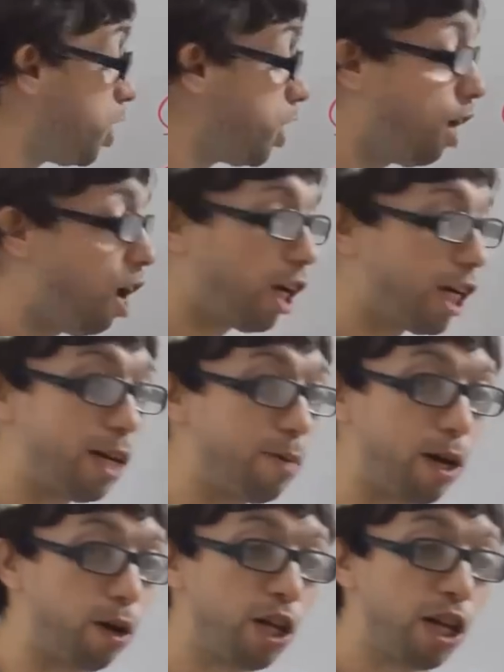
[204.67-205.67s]
only talking
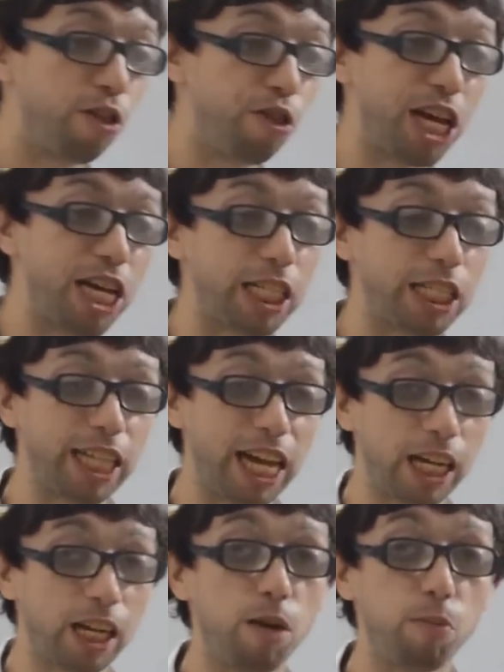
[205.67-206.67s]
about things
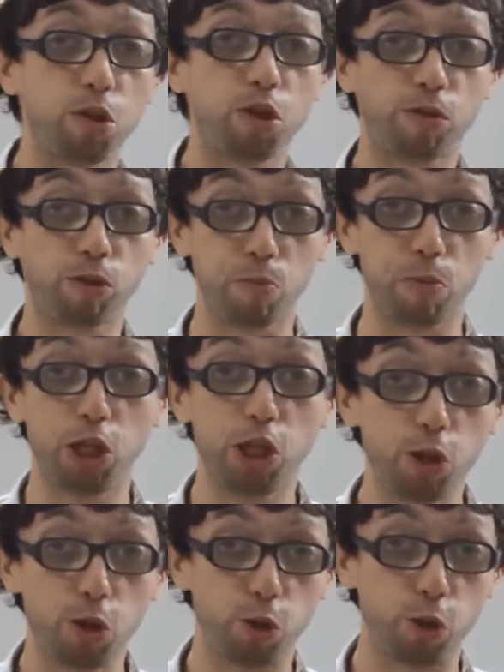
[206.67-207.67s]
that comes from
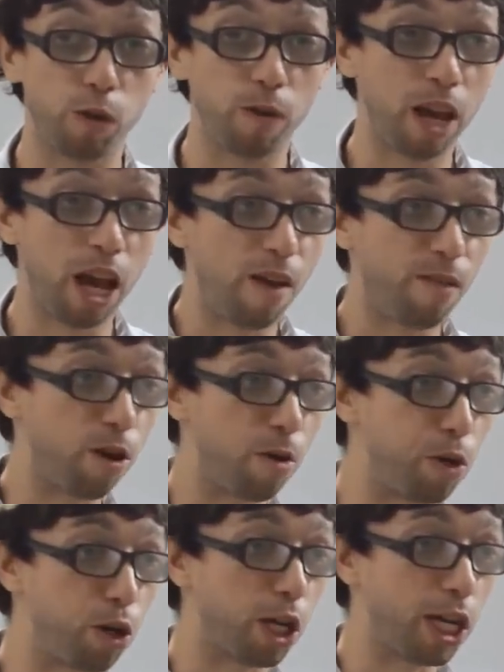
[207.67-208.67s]
you,
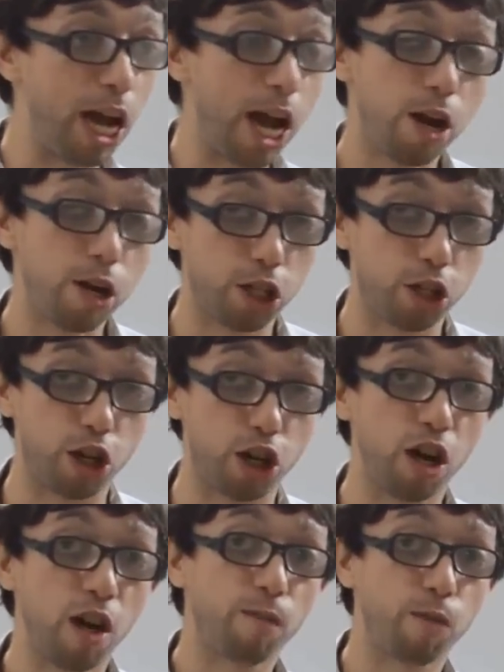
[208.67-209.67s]
from your
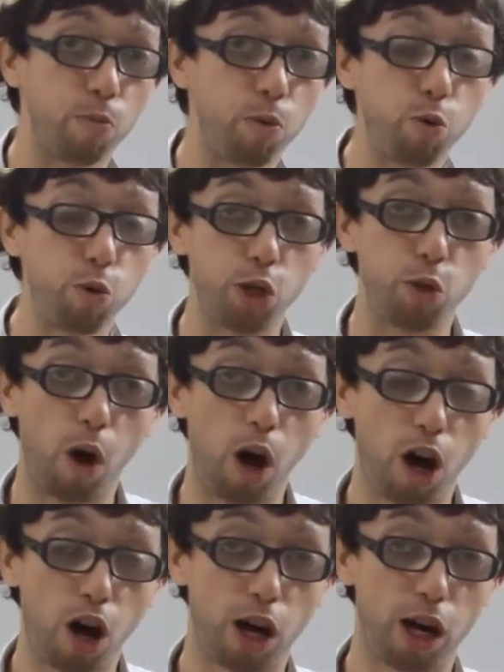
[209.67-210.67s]
character, from who you
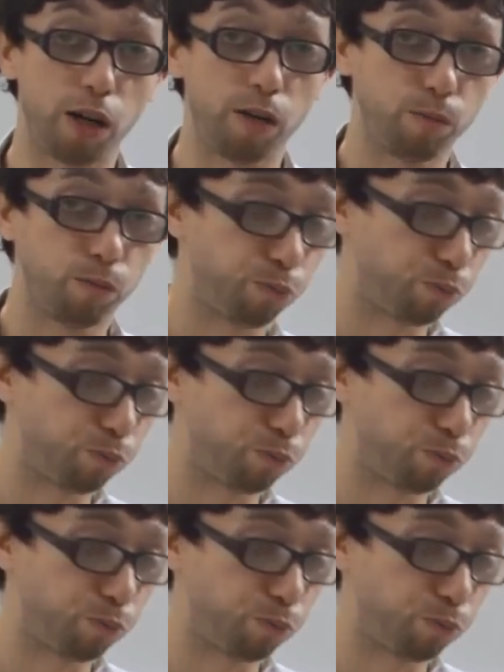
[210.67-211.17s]
are.